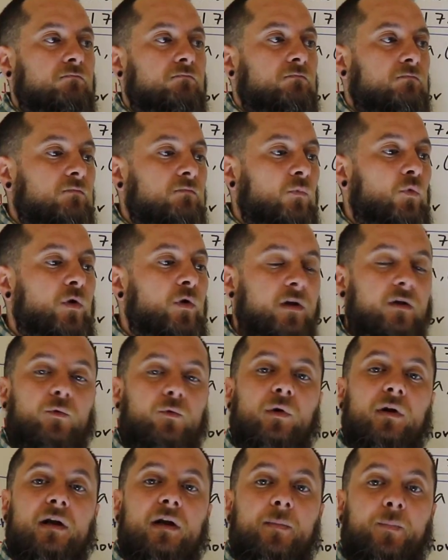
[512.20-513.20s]
we
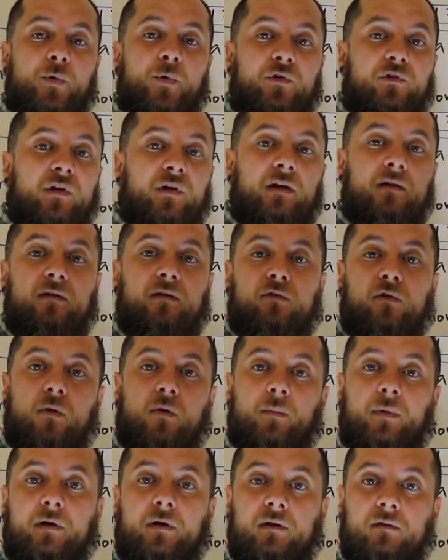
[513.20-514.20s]
really appreciate this
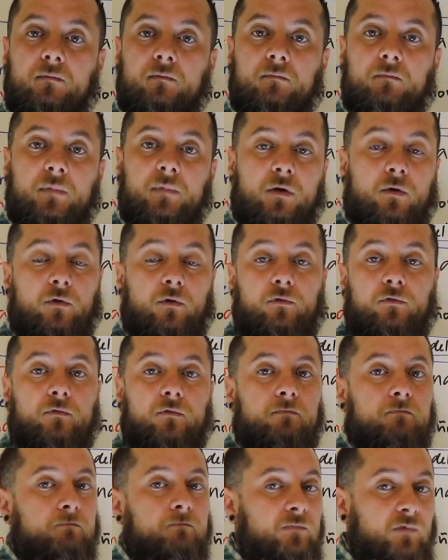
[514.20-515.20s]
company because
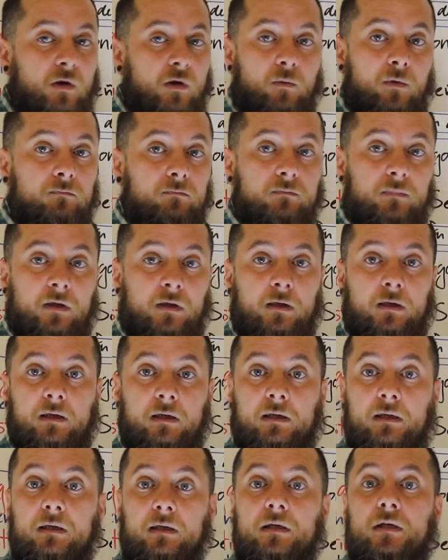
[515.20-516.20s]
someone
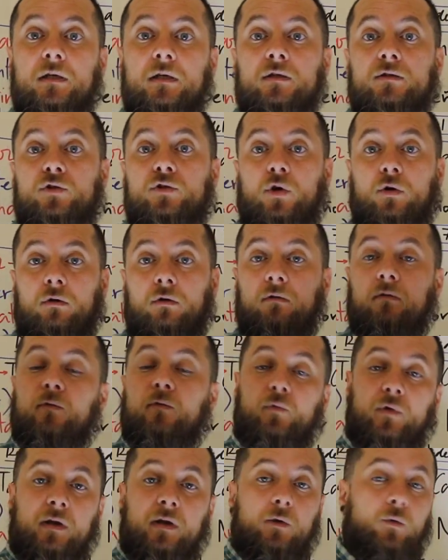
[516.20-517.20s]
told
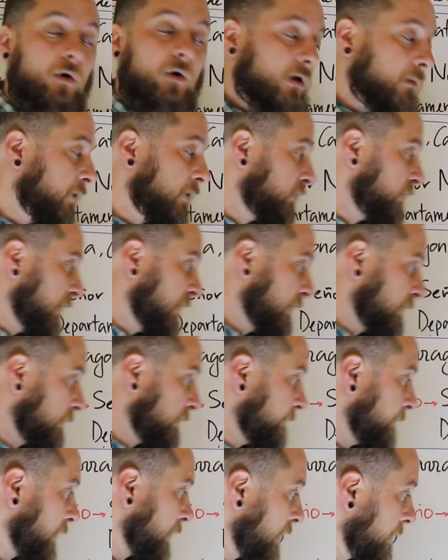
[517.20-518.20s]
really well about that,
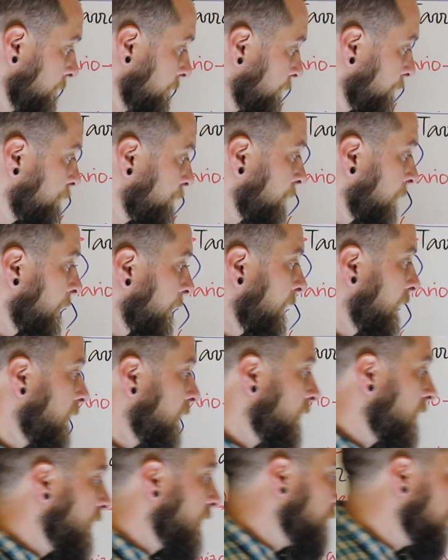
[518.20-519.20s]
okay?
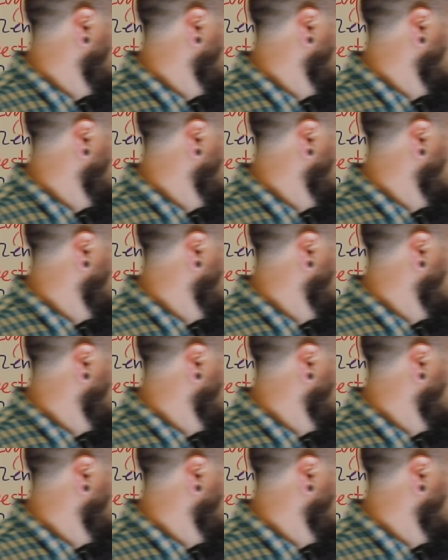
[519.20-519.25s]
About